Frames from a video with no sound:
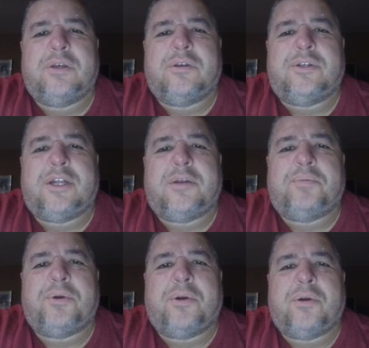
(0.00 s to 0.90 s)
set up
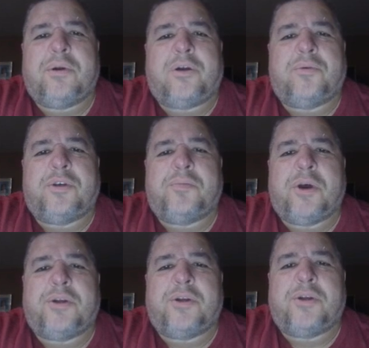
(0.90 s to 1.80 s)
your
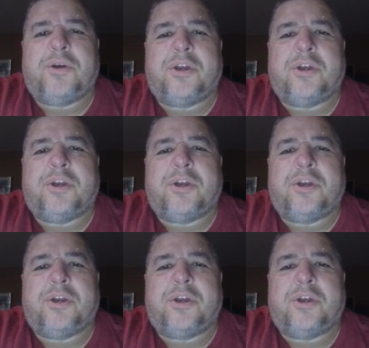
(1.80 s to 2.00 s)
autoresponder,